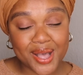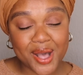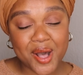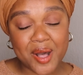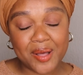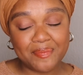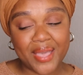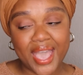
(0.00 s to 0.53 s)

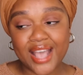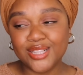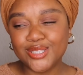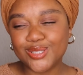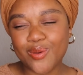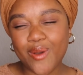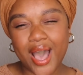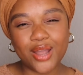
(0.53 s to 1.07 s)
Um, and
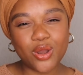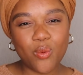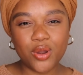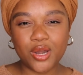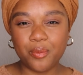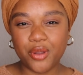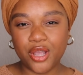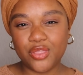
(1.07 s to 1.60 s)
so I don't want
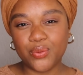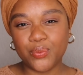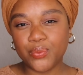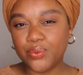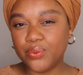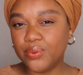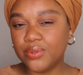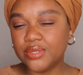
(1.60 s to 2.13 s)
to break the
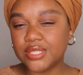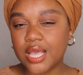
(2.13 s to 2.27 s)
rules.